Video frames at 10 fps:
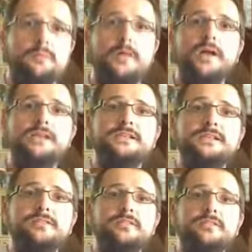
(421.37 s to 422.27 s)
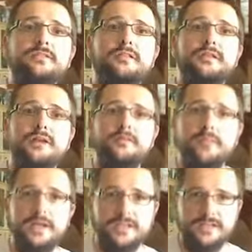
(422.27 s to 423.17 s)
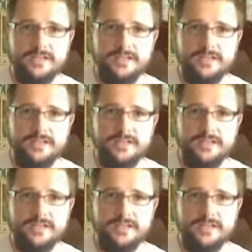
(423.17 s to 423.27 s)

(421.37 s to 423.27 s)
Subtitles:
minor seventh and major